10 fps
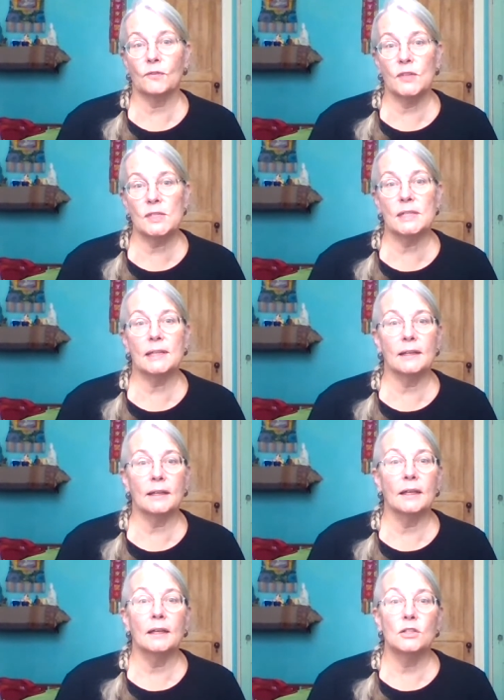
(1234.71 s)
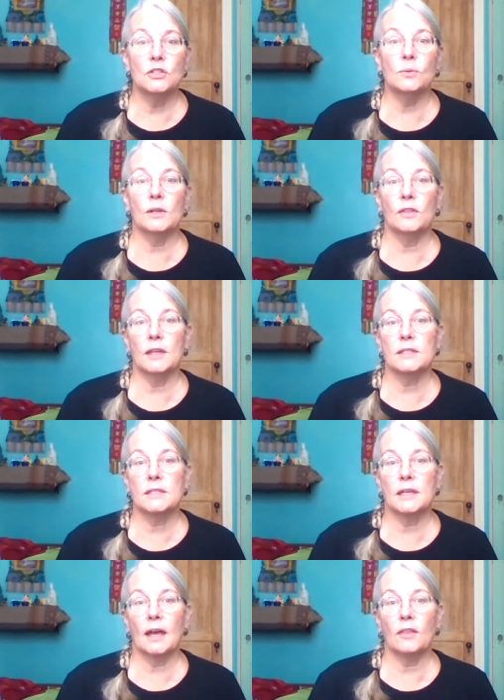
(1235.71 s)
visiting, doing things
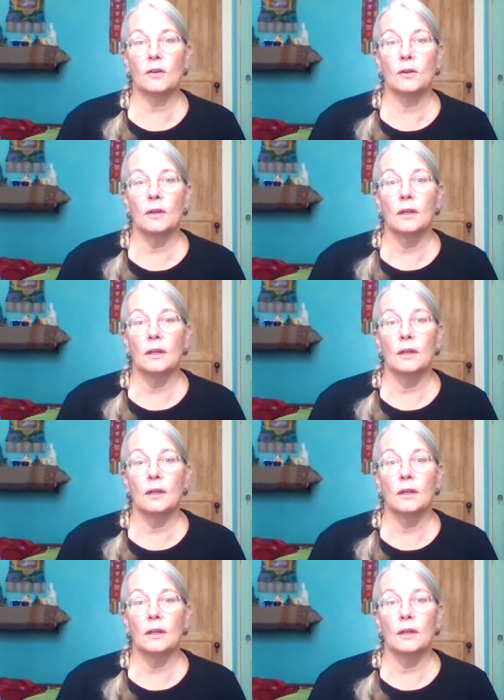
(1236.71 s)
together,